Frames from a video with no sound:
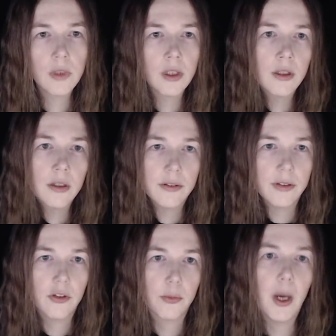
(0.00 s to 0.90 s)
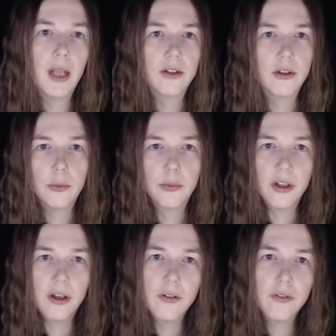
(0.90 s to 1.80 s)
Still smiling to
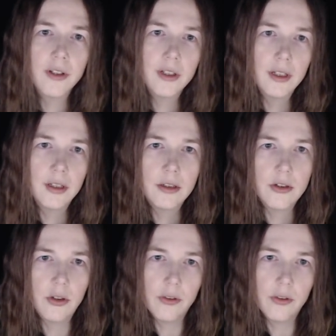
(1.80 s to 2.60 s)
himself, John